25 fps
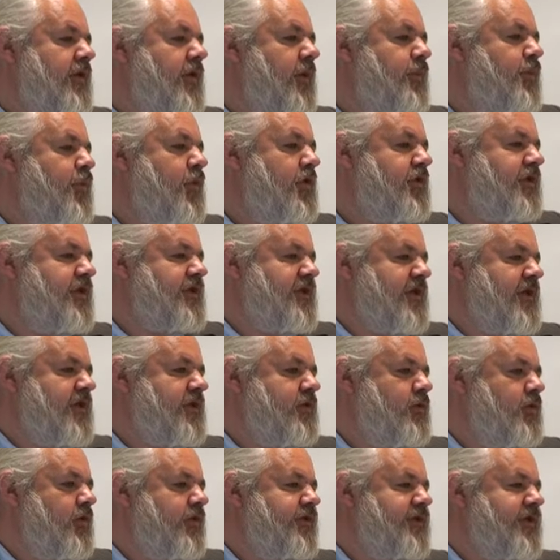that pushes it
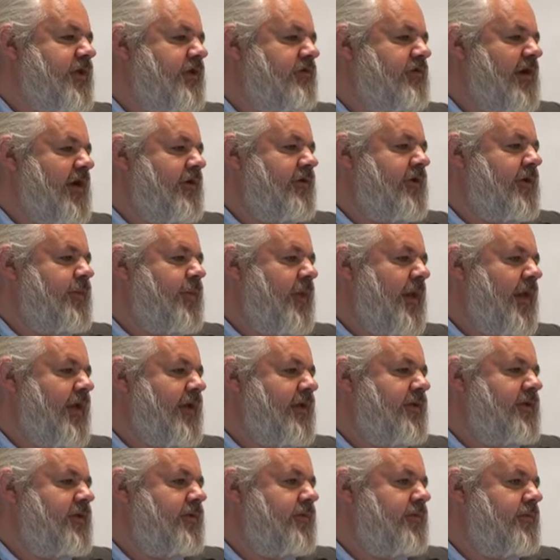towards the grounded
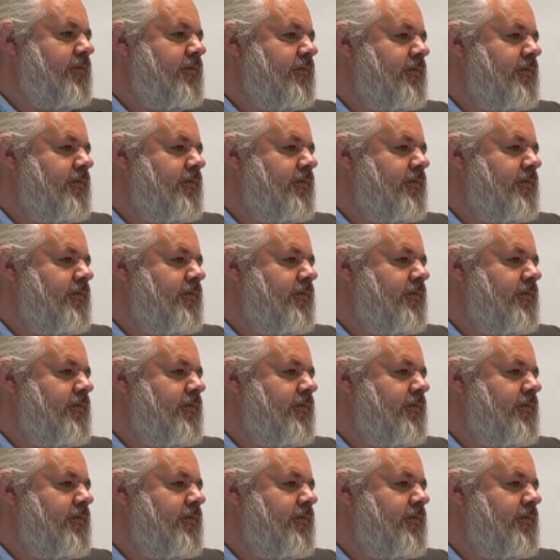plate.